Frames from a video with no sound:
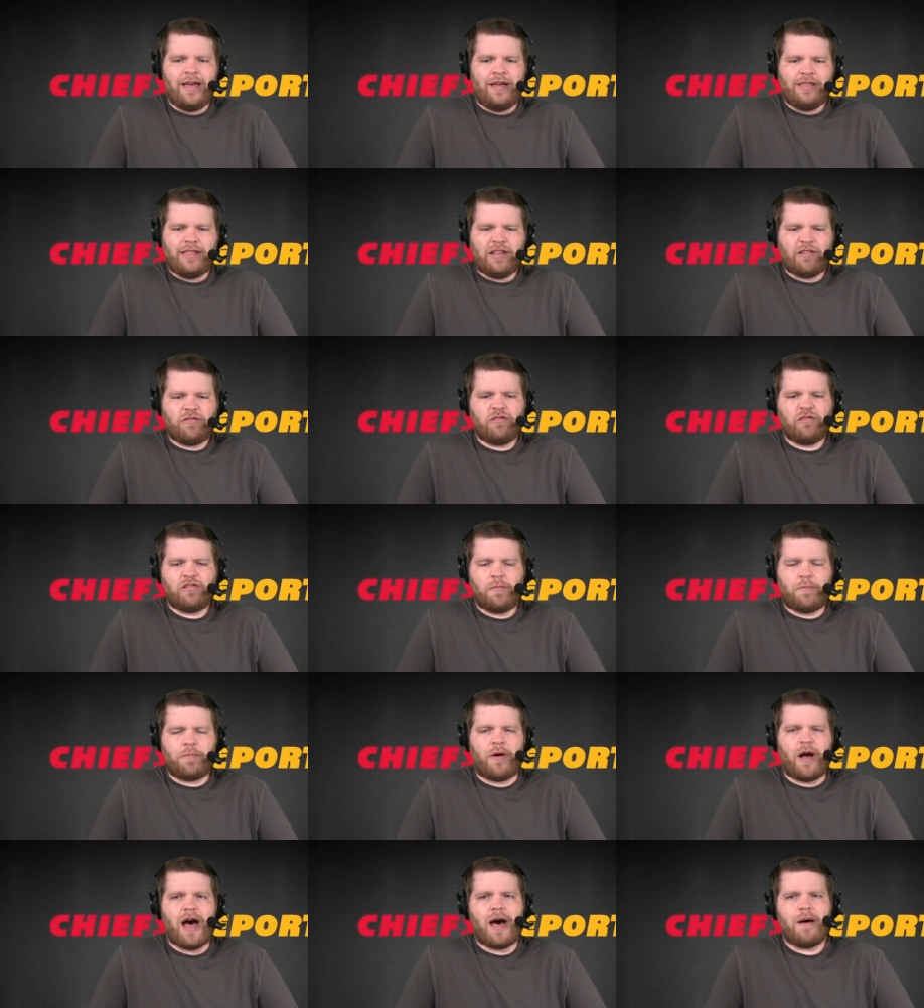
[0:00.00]
this was a
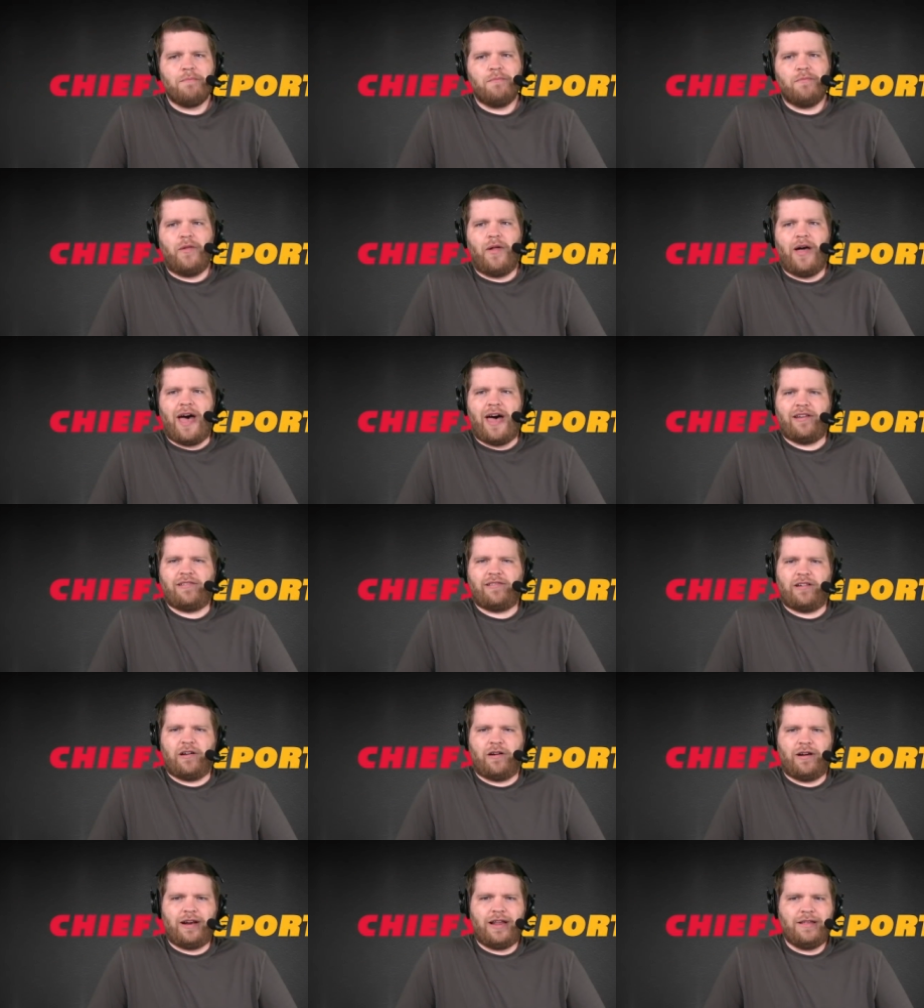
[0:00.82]
problem
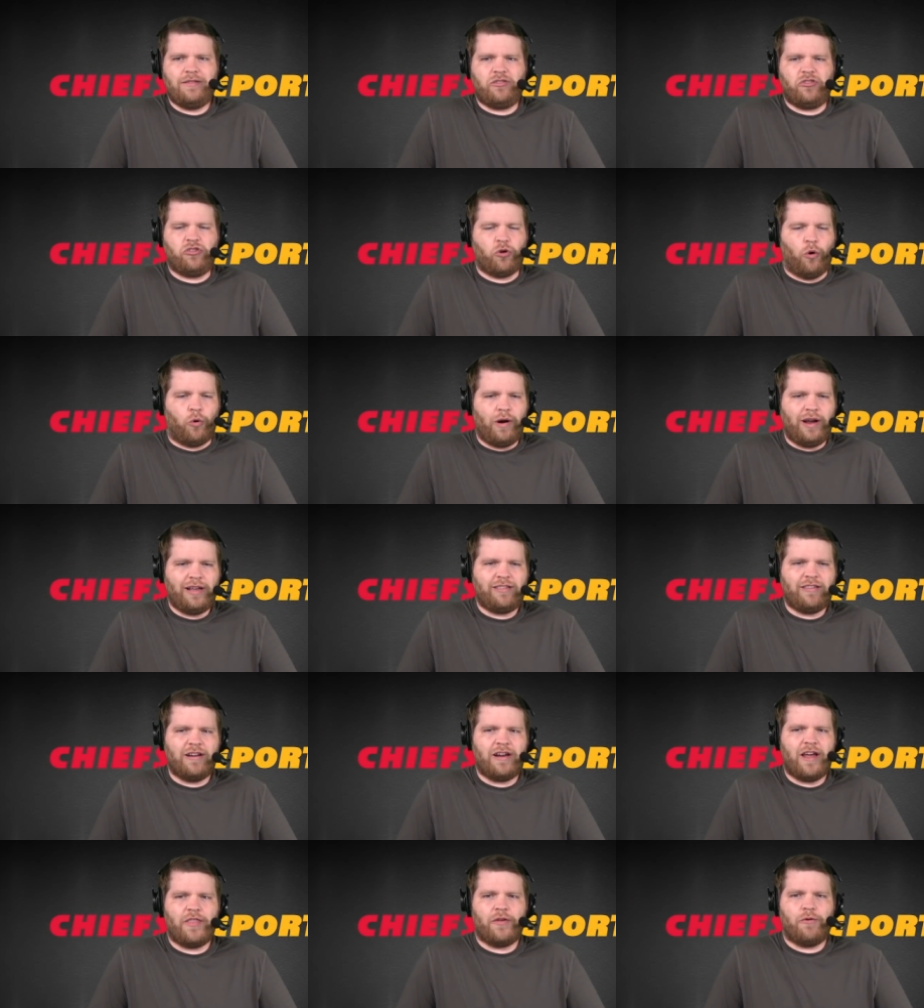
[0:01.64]
last year, and he doinked
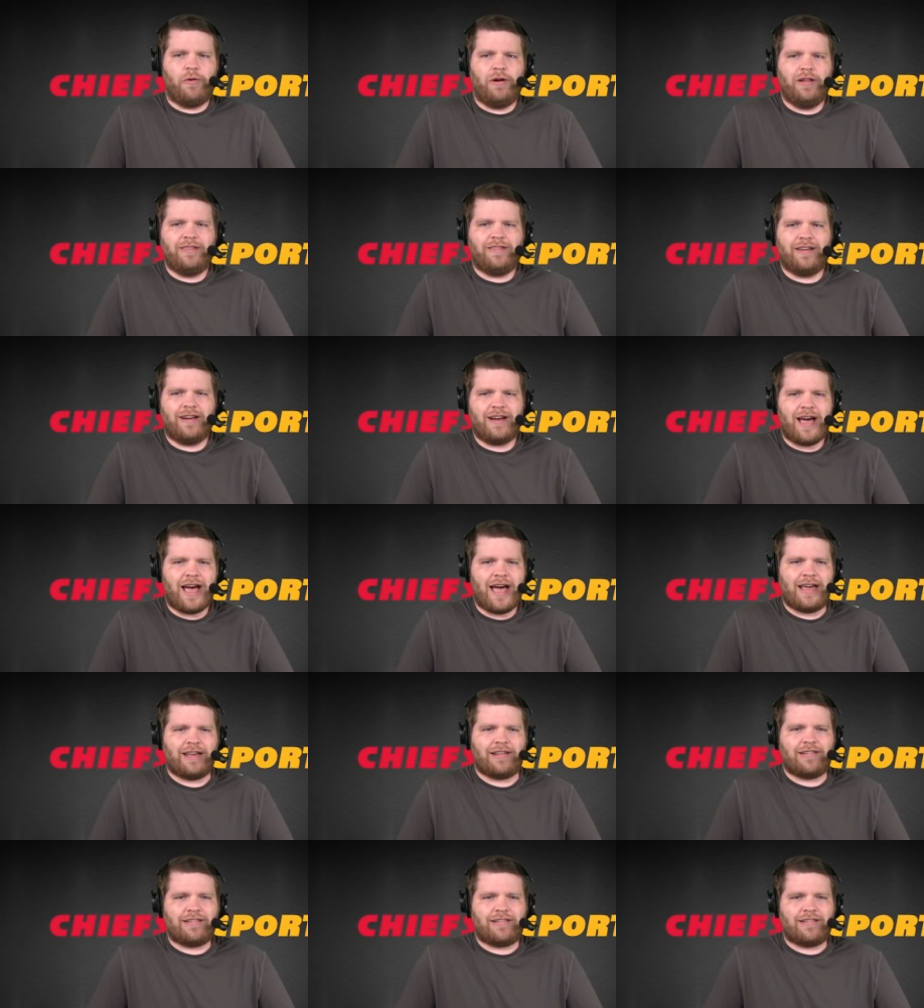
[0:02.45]
another one tonight.